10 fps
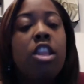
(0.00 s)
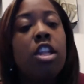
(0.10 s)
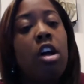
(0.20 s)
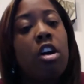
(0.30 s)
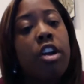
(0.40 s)

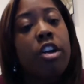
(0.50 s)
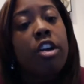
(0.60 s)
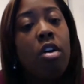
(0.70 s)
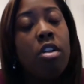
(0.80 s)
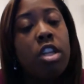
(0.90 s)
The longer
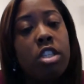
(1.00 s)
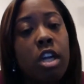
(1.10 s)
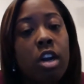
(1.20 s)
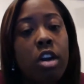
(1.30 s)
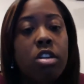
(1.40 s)
you're on
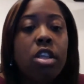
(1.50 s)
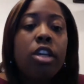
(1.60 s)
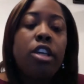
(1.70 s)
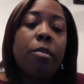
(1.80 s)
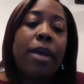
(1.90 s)
this earth,
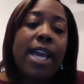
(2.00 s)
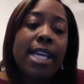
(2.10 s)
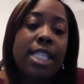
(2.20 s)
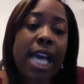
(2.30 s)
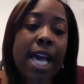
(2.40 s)
you're
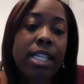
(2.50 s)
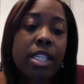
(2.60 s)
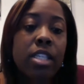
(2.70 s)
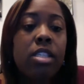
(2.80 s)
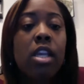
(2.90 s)
paying
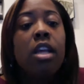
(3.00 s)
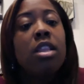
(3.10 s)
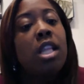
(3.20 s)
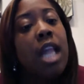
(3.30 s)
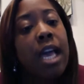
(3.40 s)
taxes,
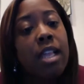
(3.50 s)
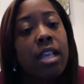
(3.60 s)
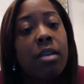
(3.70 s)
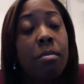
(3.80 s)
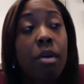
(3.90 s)
the
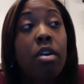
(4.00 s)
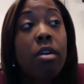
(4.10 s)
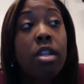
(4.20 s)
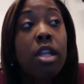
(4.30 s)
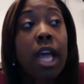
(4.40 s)

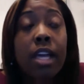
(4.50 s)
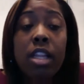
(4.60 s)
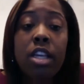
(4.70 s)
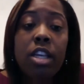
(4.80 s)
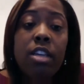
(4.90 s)

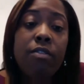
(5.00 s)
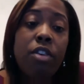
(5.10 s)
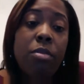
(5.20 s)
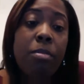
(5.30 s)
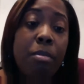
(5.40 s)
likelihood
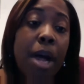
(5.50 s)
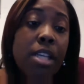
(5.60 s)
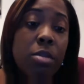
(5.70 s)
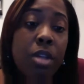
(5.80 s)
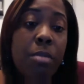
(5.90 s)
of you
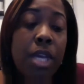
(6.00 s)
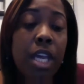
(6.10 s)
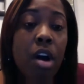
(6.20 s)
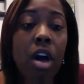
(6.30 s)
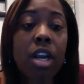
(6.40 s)
possibly
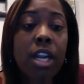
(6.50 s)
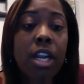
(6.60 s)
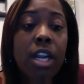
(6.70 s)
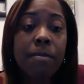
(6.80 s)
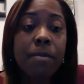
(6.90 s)
being
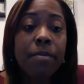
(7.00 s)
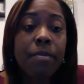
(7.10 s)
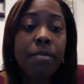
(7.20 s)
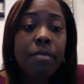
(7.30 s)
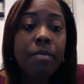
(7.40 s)
audited.
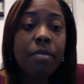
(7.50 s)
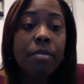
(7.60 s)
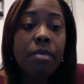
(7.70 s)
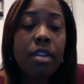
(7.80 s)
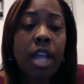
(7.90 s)

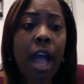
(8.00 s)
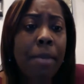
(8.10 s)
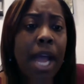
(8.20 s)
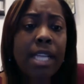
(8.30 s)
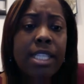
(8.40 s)

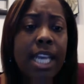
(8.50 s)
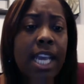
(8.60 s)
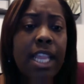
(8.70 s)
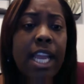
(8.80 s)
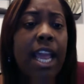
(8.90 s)
I'm not
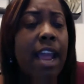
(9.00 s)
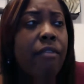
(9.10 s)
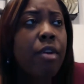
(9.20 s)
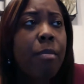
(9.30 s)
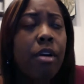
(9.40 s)
saying that
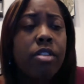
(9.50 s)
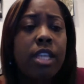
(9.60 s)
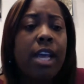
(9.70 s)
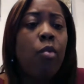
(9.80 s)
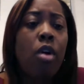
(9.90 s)
every
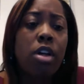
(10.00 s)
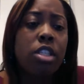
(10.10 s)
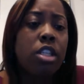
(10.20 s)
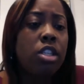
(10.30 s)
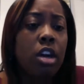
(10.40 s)
person that
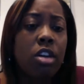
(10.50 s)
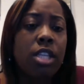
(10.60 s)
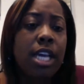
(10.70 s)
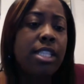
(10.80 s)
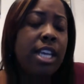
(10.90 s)
walks this
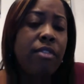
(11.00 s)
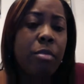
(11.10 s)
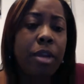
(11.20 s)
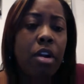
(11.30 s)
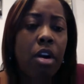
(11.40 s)
earth has
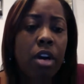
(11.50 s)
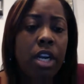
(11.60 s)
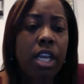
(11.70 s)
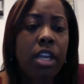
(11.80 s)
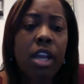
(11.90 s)
ever been
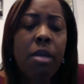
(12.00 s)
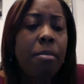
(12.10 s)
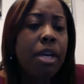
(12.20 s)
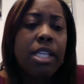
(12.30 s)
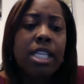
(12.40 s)
audited,
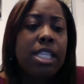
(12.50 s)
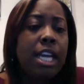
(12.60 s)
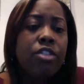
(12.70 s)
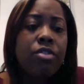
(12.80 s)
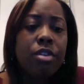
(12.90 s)
because
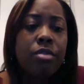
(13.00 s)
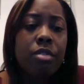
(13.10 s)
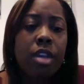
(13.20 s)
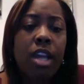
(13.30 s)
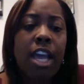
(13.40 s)
that's not true.